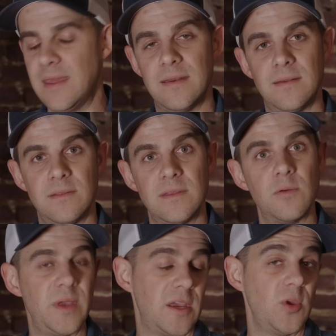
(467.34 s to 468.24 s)
then there
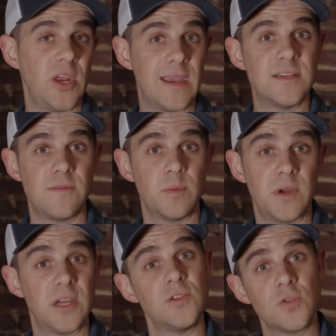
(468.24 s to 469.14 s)
would be communication from
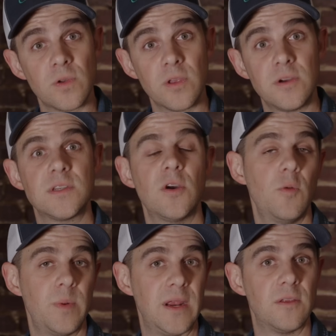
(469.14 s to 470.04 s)
a controller to
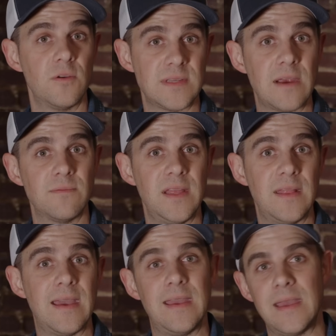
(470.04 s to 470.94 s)
open and close that
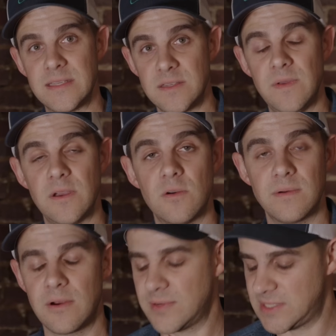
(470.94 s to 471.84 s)
relay as the vehicle
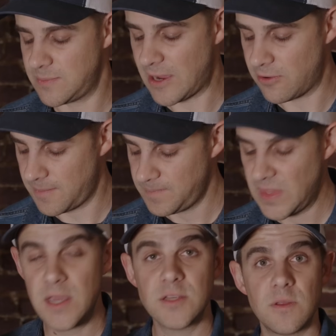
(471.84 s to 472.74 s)
requested power.
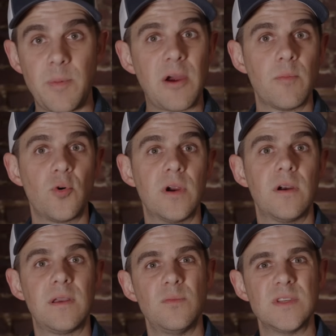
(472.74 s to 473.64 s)
So the power
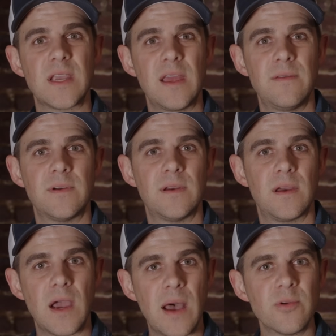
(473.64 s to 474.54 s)
board, it was kind of
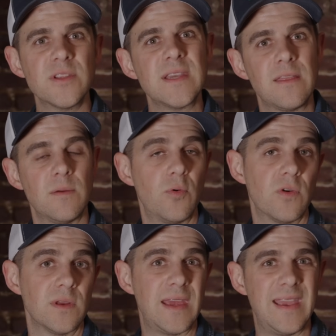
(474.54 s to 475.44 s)
a cobbled together
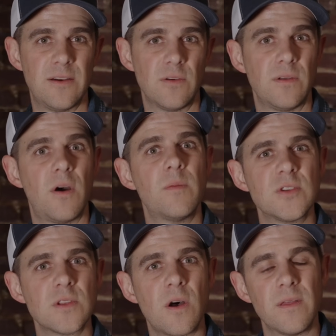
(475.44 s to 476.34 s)
board that handled
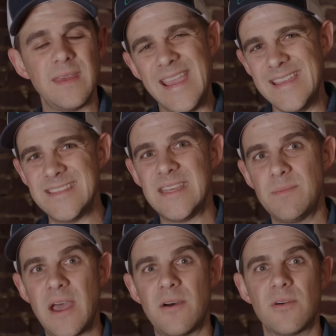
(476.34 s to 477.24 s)
almost all the AC
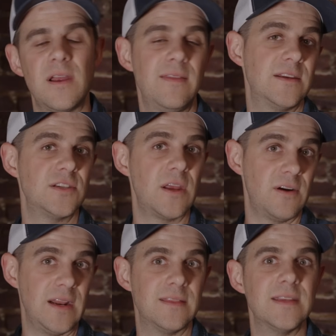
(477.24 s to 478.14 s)
power and then
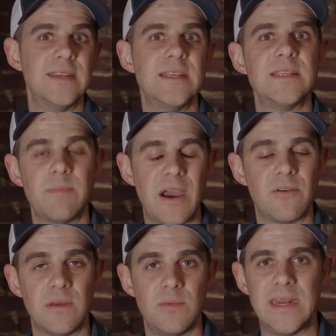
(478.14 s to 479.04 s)
generated the DC
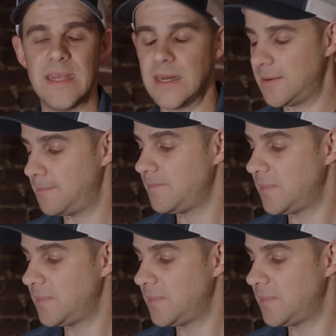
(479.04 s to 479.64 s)
power that we needed.